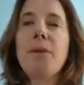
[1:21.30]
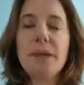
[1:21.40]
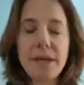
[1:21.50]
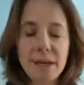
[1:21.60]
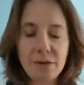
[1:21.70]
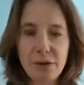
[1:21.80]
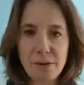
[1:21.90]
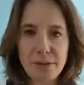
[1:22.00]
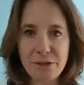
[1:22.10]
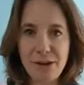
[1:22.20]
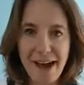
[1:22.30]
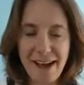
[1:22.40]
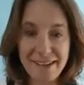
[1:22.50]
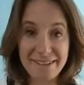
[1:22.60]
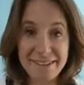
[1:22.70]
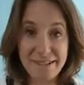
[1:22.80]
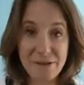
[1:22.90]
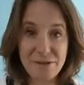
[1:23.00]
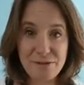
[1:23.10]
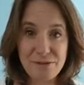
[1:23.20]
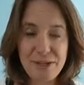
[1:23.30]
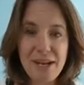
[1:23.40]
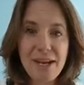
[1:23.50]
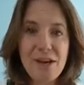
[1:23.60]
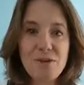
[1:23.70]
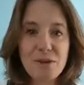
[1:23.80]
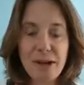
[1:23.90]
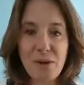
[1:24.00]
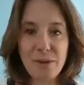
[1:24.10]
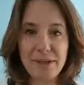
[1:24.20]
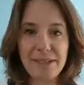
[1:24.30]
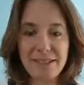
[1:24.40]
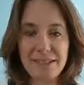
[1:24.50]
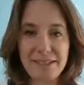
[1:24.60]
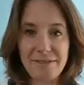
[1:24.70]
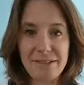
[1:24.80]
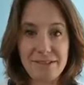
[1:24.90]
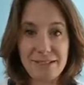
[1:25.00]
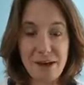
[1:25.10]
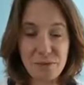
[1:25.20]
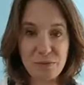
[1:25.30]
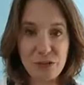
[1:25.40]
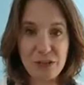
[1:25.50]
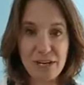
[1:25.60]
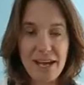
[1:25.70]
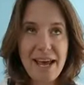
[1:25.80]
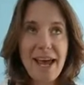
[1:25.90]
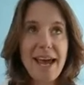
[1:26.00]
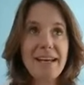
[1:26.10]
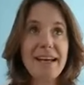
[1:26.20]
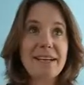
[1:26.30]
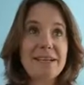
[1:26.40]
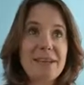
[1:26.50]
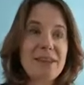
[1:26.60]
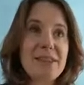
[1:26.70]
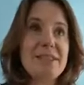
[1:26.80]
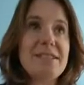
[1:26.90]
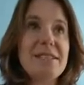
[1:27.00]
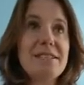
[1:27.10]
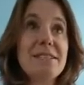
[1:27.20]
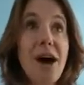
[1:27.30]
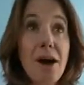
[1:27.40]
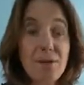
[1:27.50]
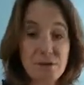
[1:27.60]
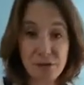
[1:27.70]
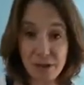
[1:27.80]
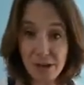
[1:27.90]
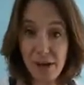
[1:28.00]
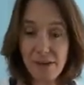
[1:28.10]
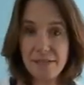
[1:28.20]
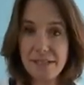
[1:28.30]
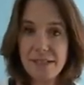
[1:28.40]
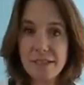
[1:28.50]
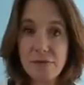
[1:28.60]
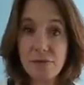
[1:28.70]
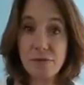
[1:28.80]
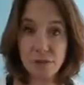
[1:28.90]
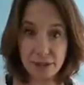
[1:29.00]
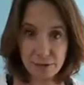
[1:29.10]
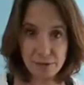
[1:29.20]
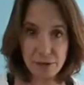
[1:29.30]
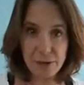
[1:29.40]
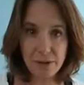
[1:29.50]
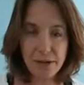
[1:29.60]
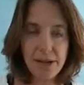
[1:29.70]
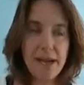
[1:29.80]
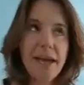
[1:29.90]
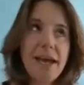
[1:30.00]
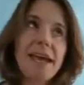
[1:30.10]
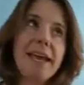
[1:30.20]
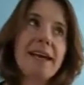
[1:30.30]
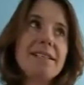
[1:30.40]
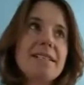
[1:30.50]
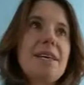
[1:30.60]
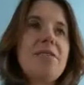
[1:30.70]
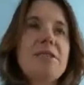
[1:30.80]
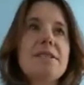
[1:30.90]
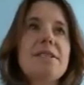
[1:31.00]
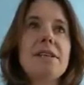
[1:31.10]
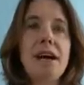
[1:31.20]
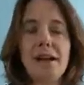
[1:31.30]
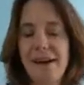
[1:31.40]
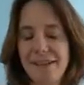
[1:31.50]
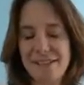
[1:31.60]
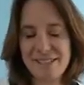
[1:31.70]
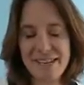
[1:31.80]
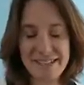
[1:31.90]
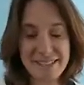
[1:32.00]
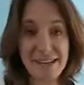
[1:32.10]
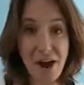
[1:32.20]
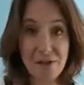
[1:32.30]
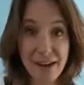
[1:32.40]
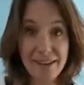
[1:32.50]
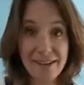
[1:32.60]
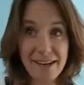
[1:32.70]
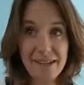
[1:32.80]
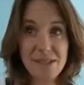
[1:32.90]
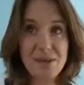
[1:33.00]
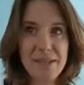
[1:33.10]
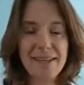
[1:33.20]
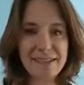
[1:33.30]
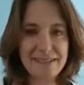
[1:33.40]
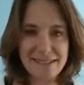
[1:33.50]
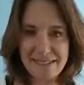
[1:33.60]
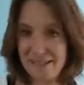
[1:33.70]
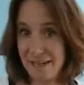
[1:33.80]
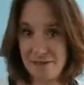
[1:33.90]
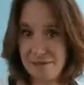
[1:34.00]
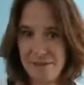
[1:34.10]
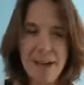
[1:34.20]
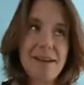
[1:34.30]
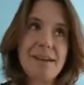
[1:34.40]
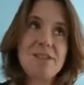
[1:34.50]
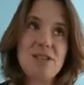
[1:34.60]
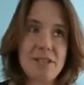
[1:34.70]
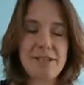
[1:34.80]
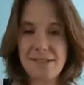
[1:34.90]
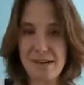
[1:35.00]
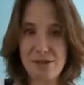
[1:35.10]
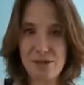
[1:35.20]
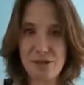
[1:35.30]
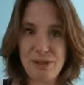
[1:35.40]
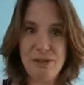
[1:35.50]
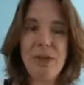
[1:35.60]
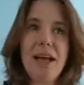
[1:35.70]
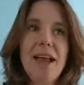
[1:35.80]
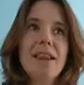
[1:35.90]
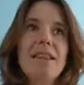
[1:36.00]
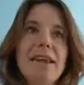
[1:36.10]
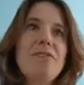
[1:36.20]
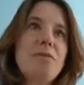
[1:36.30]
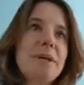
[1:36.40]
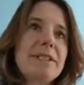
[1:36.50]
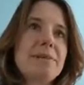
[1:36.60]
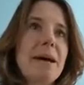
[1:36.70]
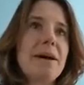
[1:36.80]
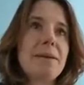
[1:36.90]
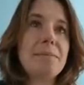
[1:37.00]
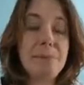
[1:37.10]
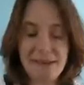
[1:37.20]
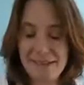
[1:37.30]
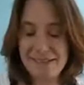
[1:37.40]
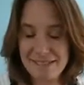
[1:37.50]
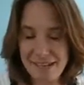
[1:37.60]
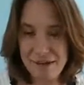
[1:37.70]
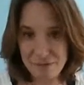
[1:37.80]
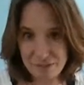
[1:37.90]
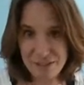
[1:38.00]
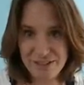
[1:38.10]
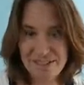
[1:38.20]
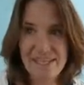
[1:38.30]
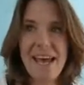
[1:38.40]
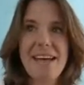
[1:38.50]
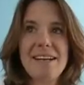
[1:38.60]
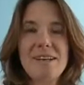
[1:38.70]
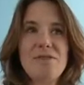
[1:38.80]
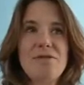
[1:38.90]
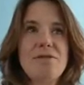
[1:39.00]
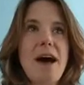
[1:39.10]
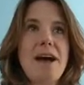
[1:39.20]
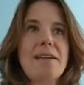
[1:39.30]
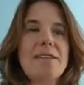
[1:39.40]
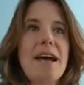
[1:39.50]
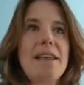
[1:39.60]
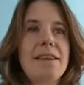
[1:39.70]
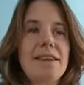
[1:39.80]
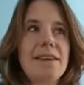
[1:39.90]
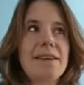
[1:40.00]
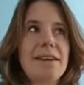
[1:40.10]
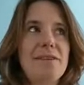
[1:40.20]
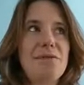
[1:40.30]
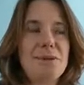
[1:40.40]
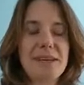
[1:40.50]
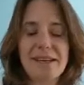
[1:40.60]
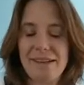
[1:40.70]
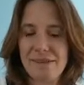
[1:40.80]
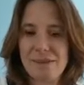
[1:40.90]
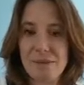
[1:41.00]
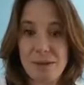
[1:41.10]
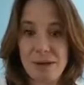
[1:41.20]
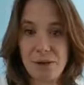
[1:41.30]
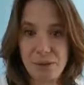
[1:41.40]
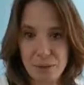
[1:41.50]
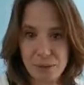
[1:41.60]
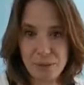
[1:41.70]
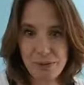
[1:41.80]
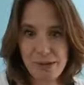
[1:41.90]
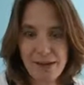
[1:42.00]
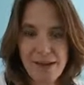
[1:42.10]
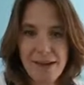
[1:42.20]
we can't grow into our highest self if we're not willing to live in discomfort. And yet this discomfort often is fearful. And if it's not conscious and it's not recognized, we think it's unsafe. And it's just not true. Life brings about many discomforts. And in fact, I think if we can live to be cool